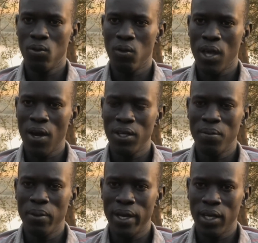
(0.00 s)
Without
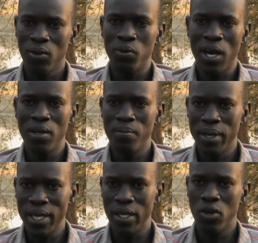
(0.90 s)
America, without
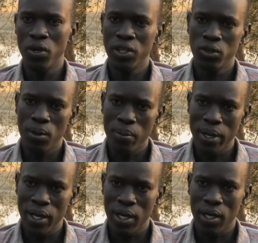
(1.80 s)
me going to
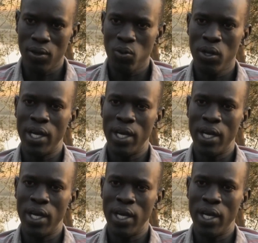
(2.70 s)
America,